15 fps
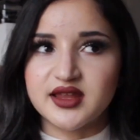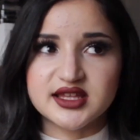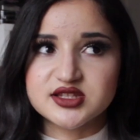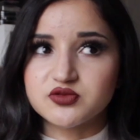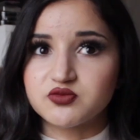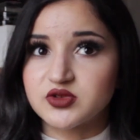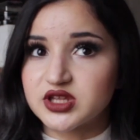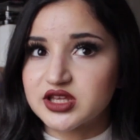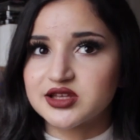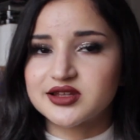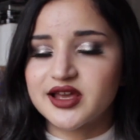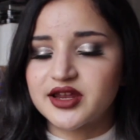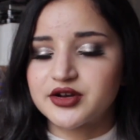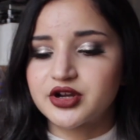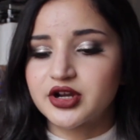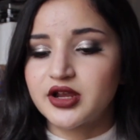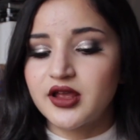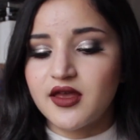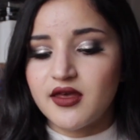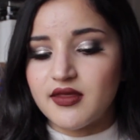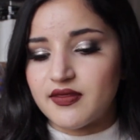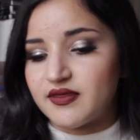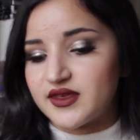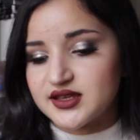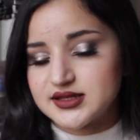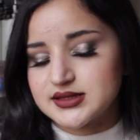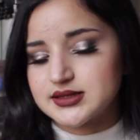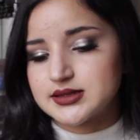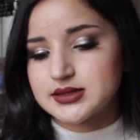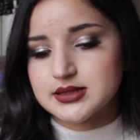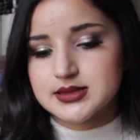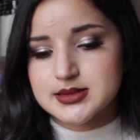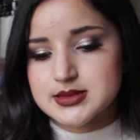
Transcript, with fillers: That's a really good liner. This...